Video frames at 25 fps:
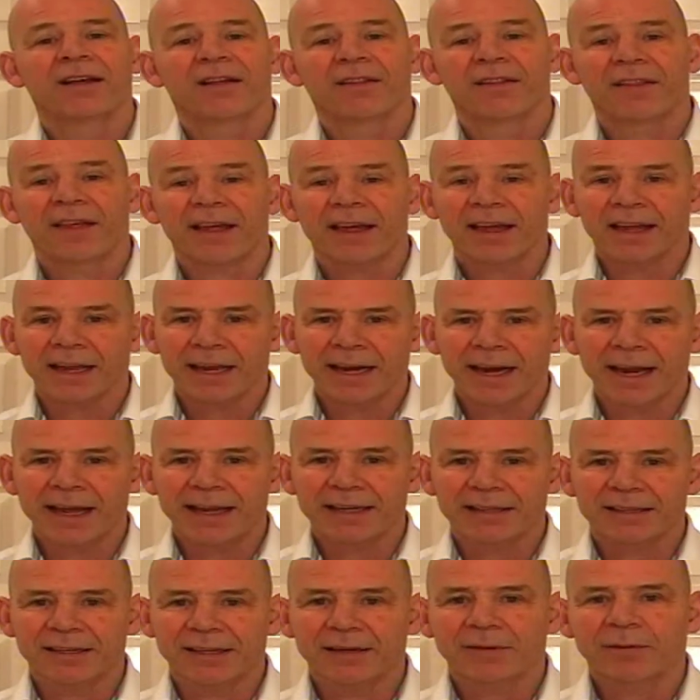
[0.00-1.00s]
They're
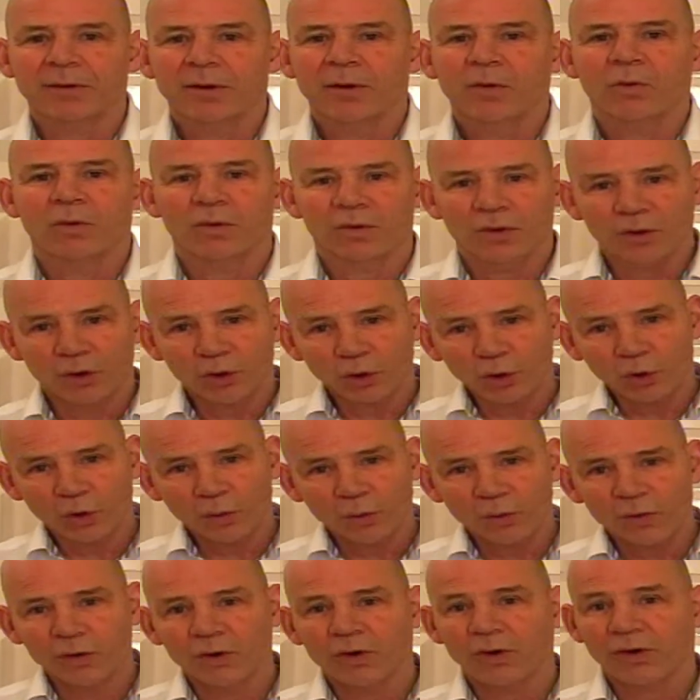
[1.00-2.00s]
connected with a
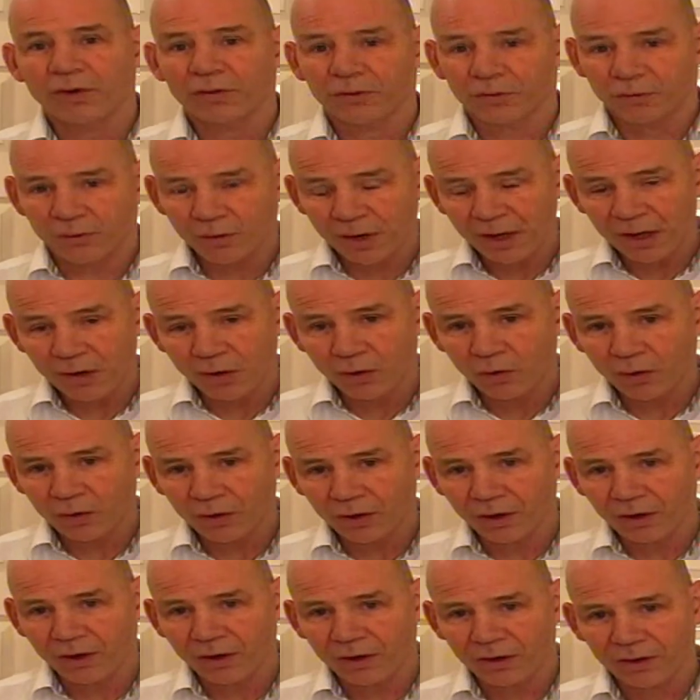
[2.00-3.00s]
normal
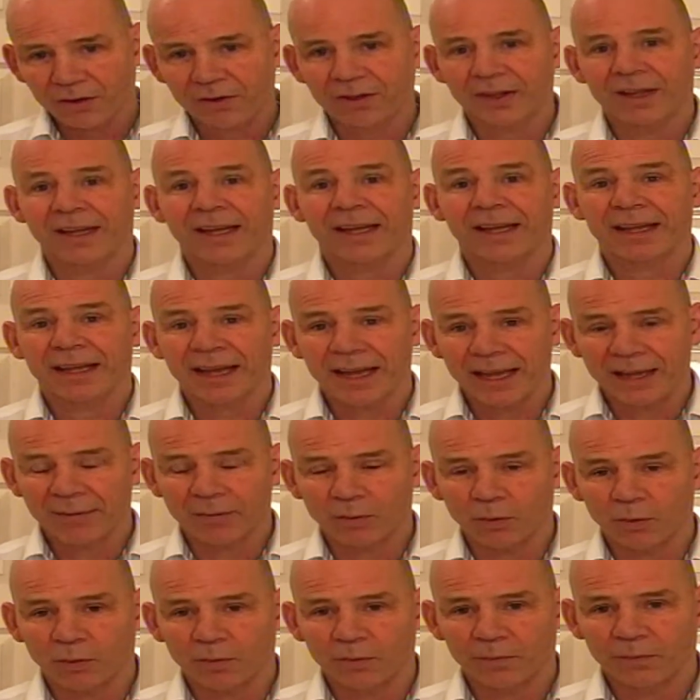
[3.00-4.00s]
3/4 earth
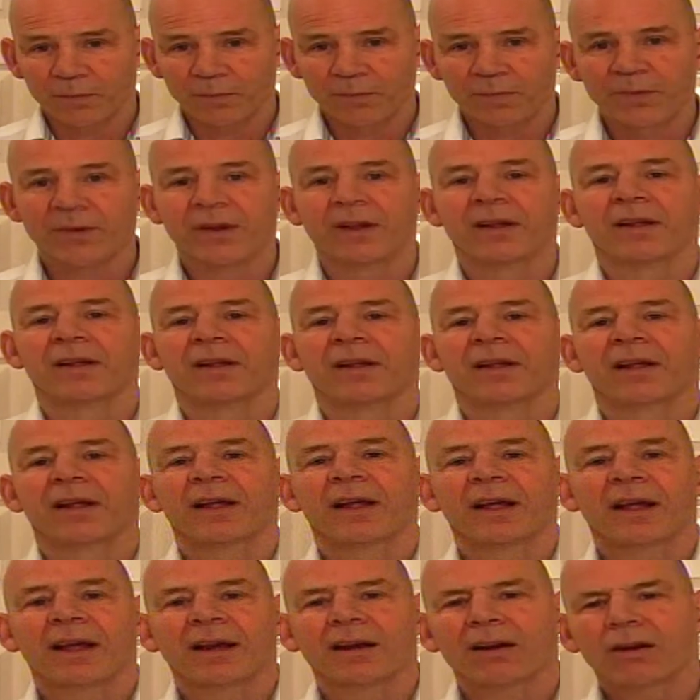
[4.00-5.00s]
cable.
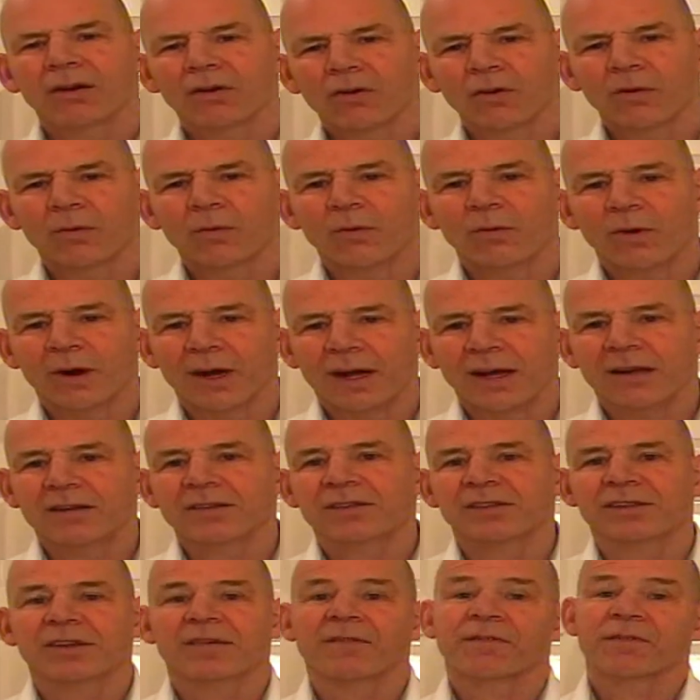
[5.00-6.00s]
In a normal
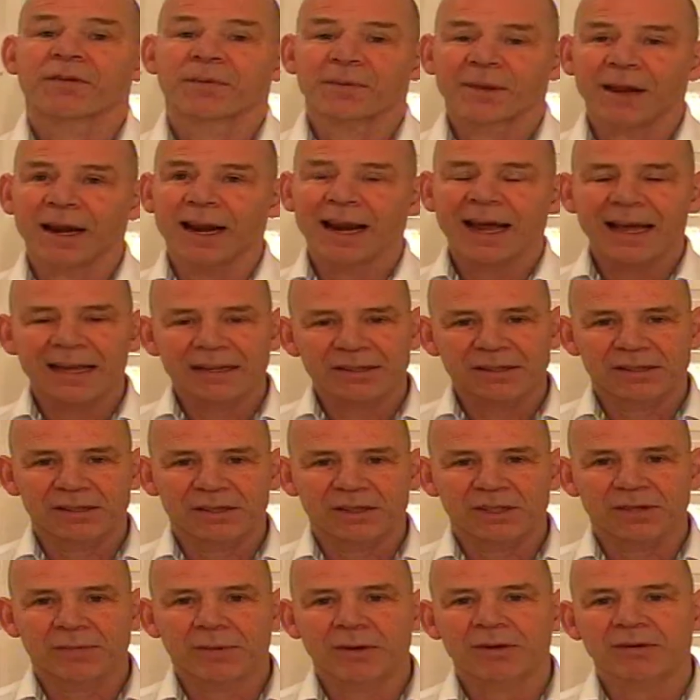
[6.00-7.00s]
house, from the last
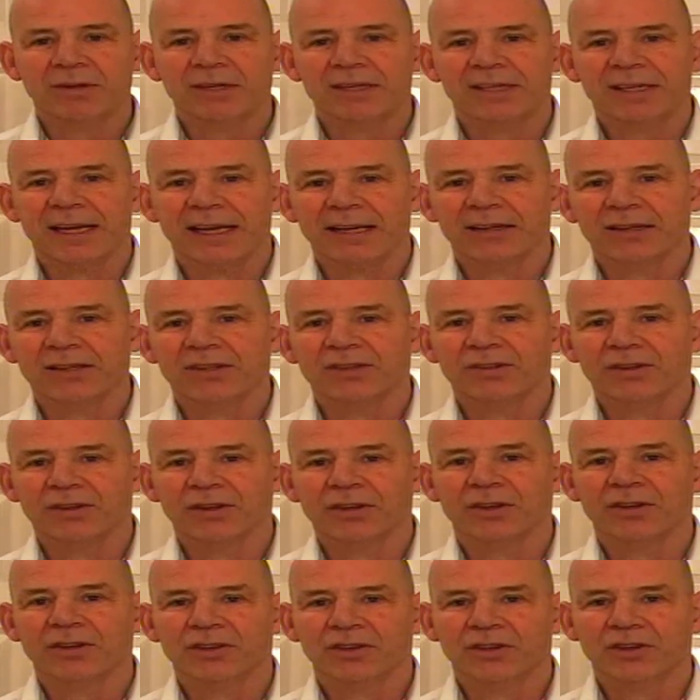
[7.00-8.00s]
smoke detector to the
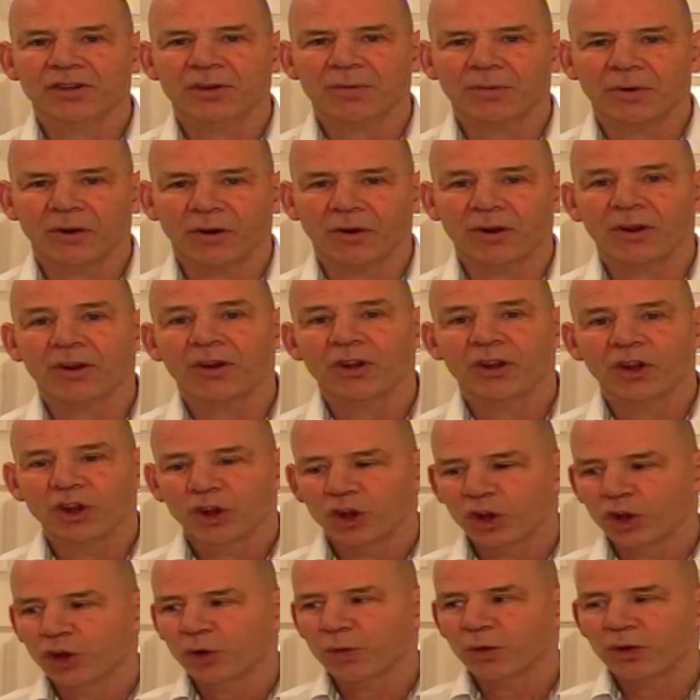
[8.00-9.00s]
consumer unit,
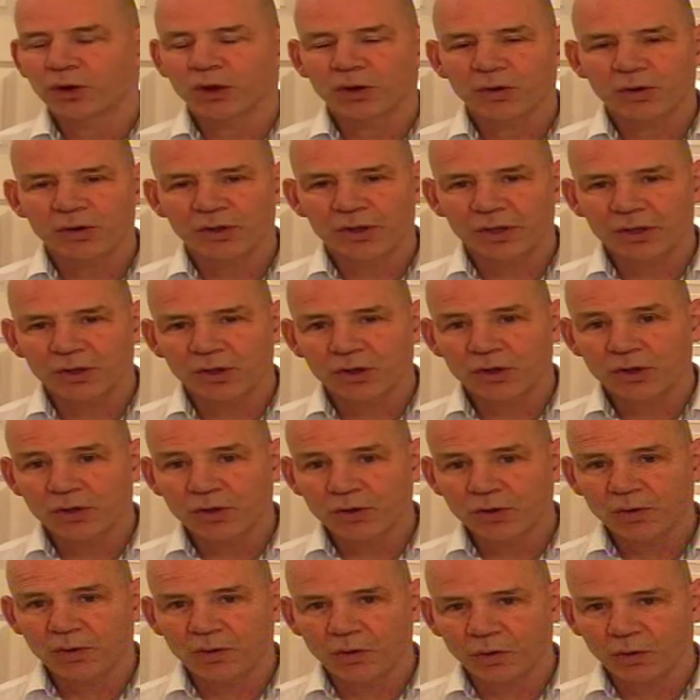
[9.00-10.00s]
you would use
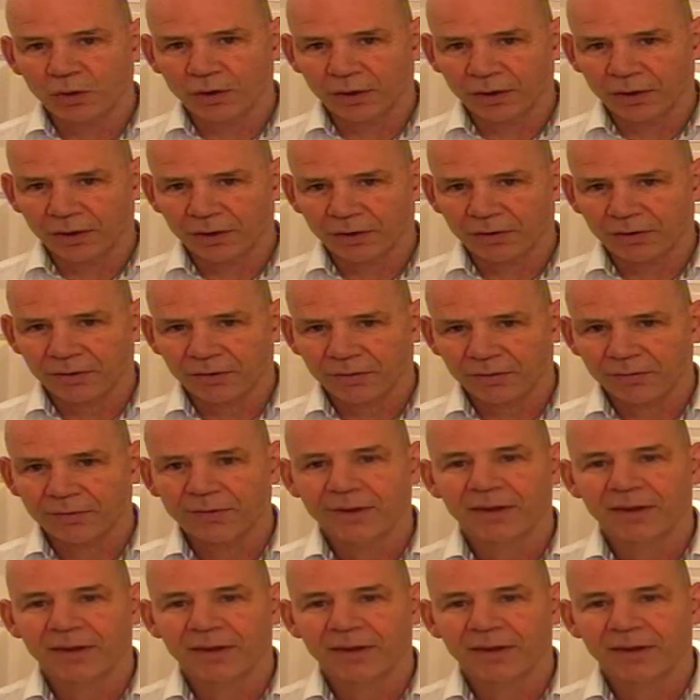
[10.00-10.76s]
2/4 earth.